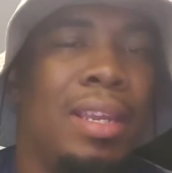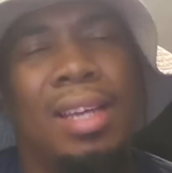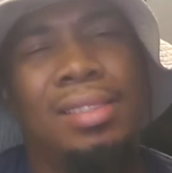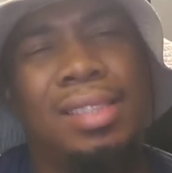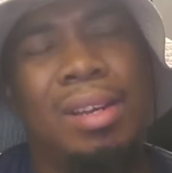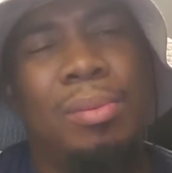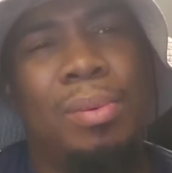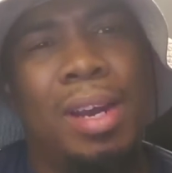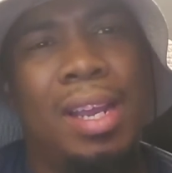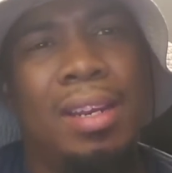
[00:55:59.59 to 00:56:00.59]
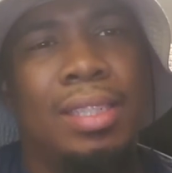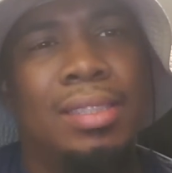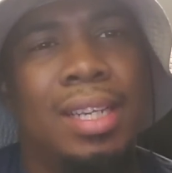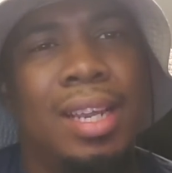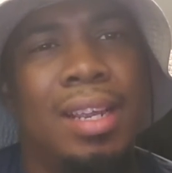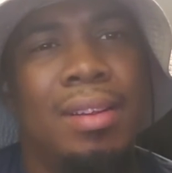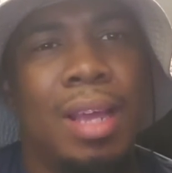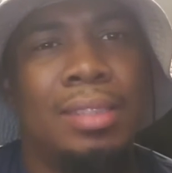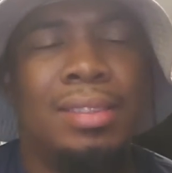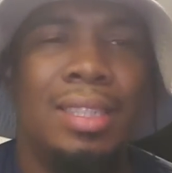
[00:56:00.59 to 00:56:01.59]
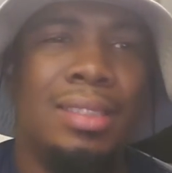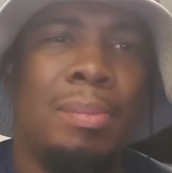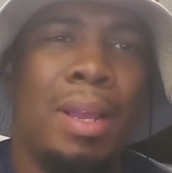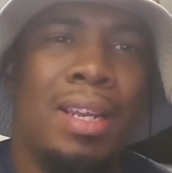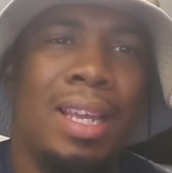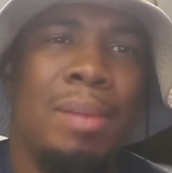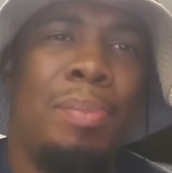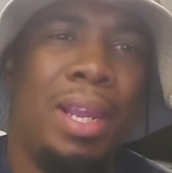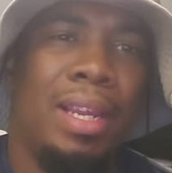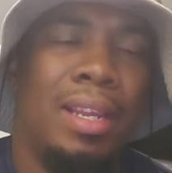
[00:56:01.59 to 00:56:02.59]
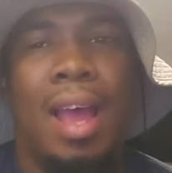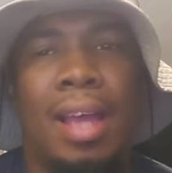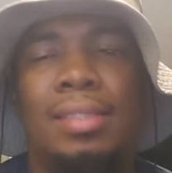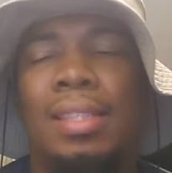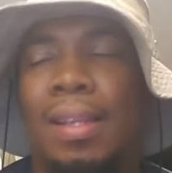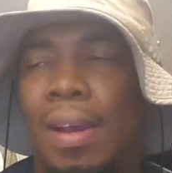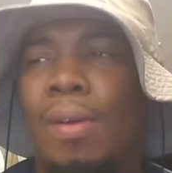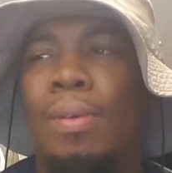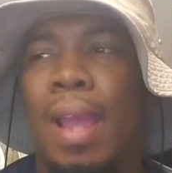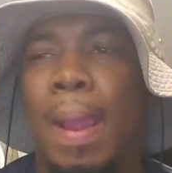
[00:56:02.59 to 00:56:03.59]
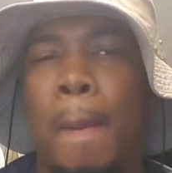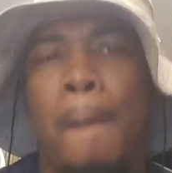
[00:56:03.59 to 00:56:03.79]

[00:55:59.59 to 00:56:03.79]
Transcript: I said, what? He said, stop acting like I said, okay.